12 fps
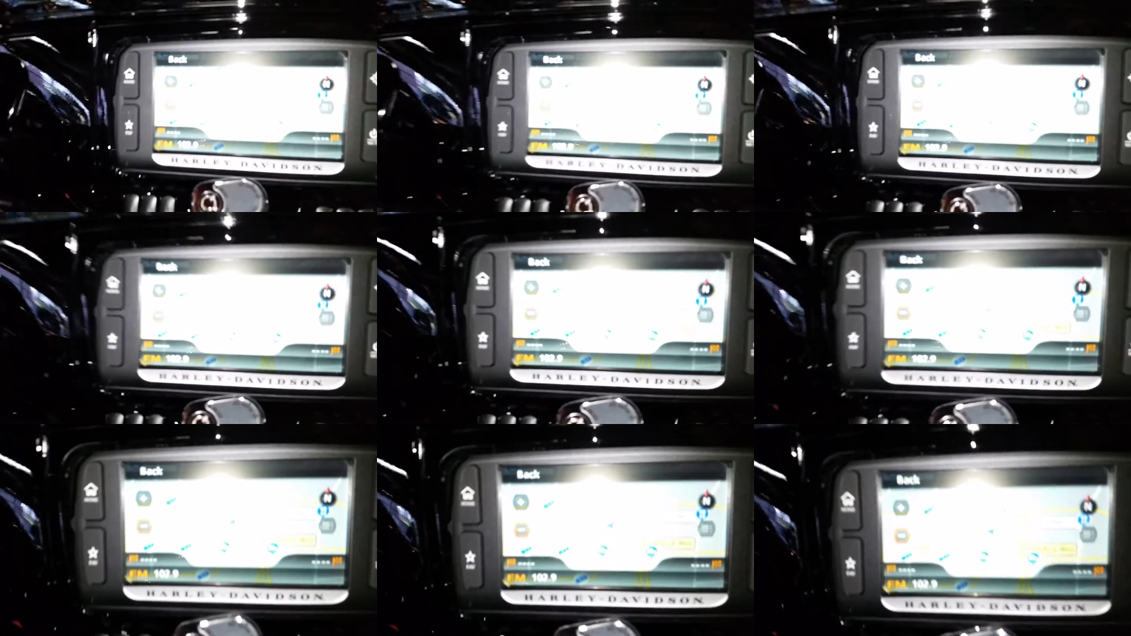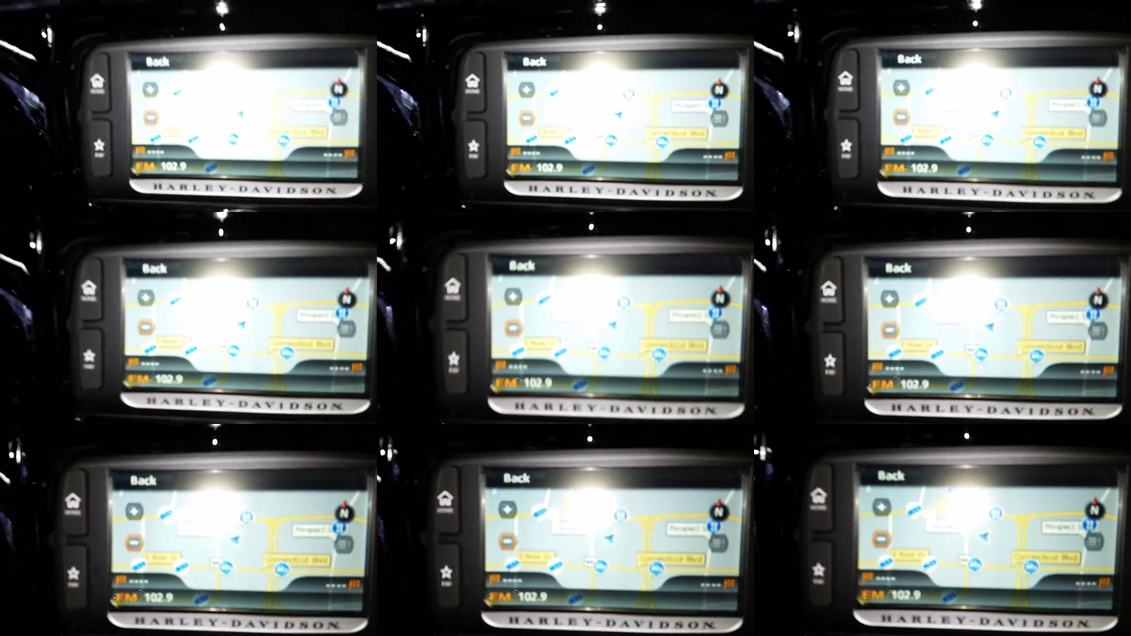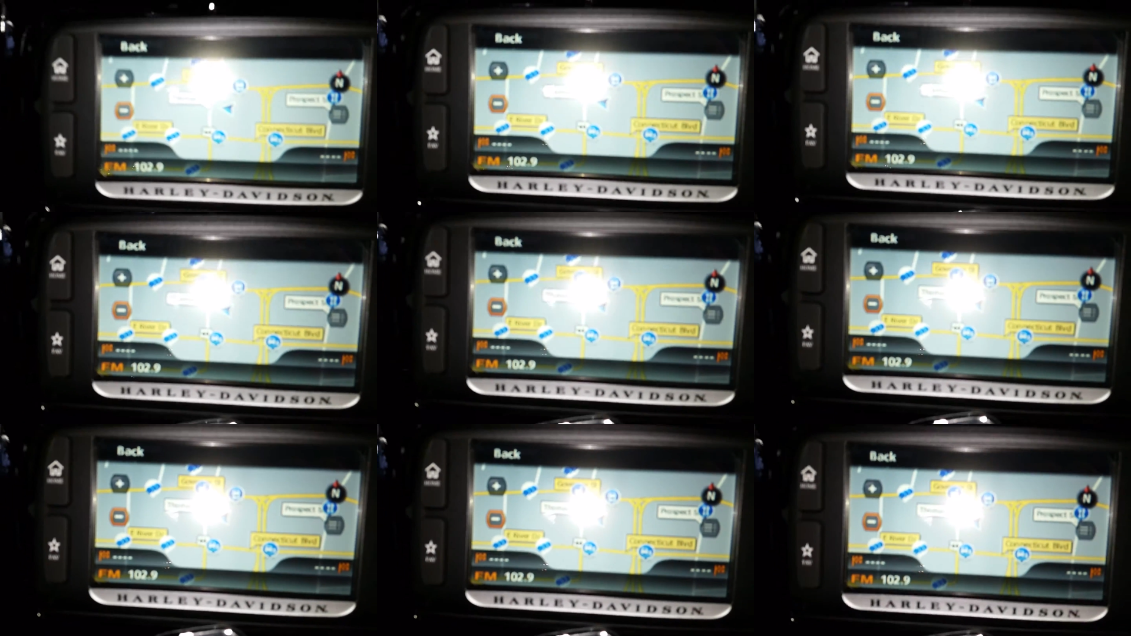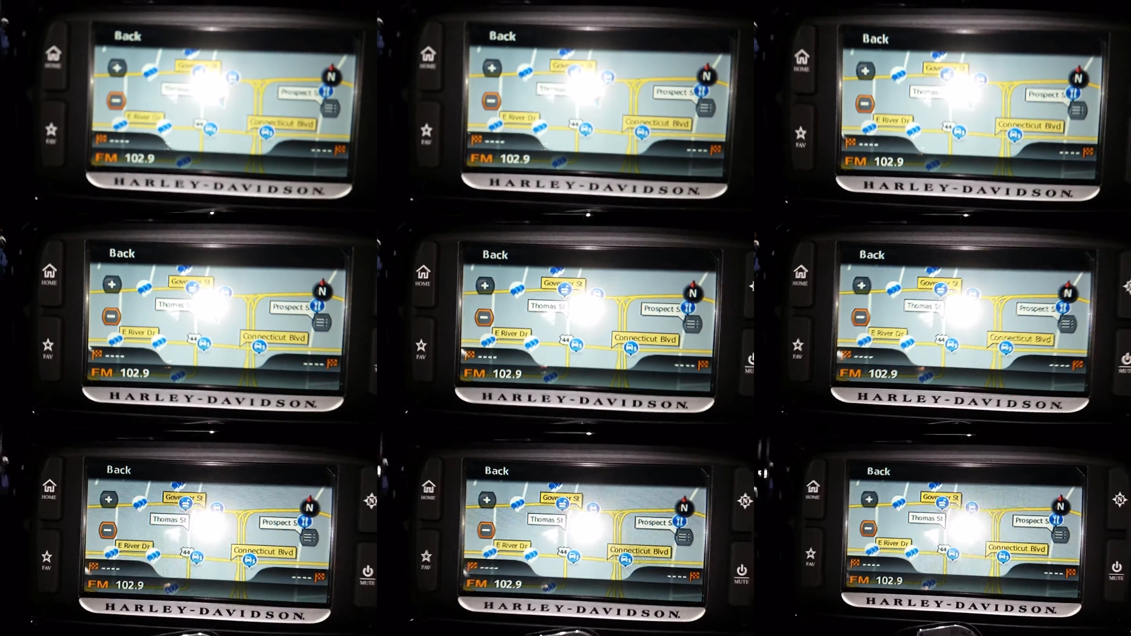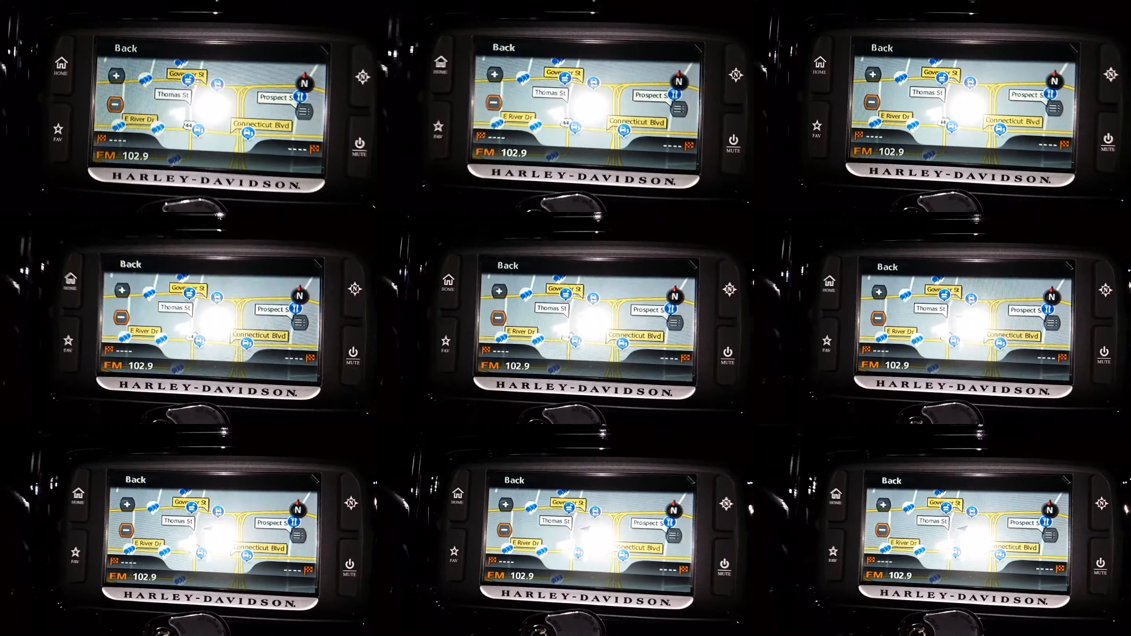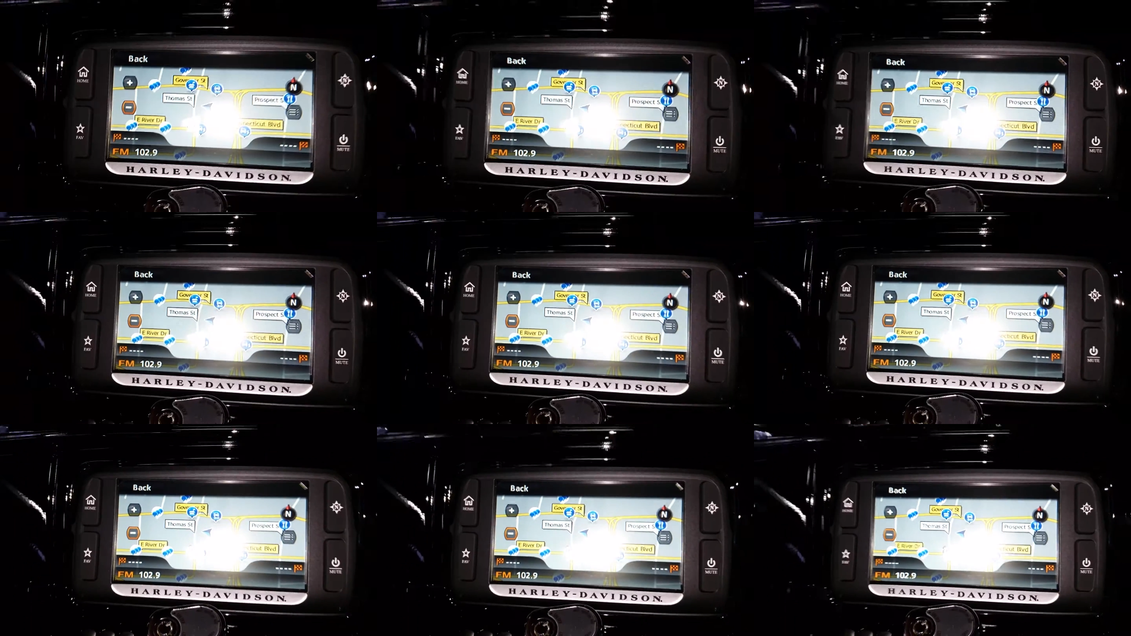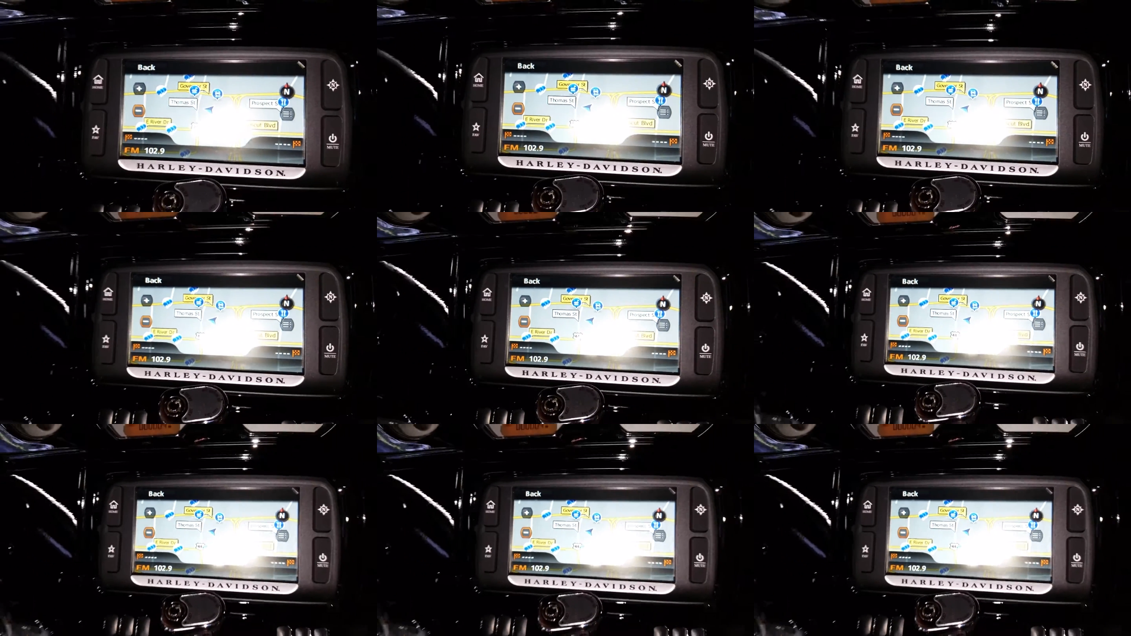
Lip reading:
No face is visible, so there are no lips to read.